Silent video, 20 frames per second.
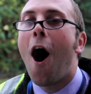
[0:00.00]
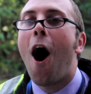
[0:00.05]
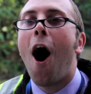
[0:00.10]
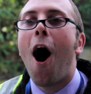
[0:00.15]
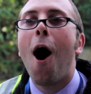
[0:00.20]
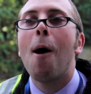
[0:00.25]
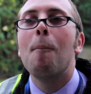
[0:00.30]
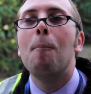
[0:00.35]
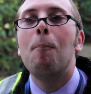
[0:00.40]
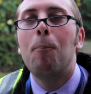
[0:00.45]

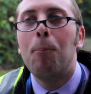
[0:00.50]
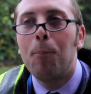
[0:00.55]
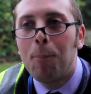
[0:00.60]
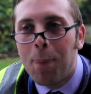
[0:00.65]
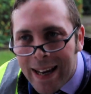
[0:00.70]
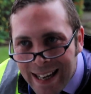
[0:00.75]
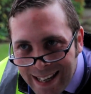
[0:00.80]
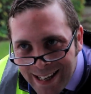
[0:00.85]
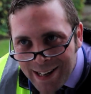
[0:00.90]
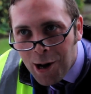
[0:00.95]
our
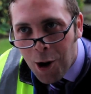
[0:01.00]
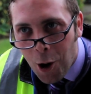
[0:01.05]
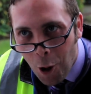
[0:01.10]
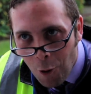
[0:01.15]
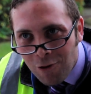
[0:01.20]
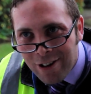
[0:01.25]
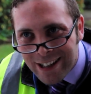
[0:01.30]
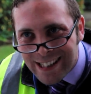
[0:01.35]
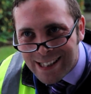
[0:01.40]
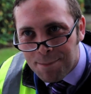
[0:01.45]
bin
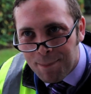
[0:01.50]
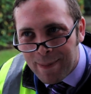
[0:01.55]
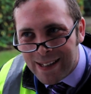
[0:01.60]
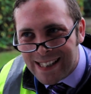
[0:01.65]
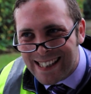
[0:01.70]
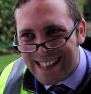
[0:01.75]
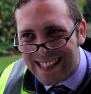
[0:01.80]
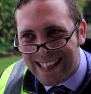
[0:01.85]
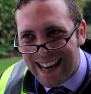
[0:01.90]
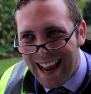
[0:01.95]
lorries,
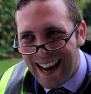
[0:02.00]
Mr.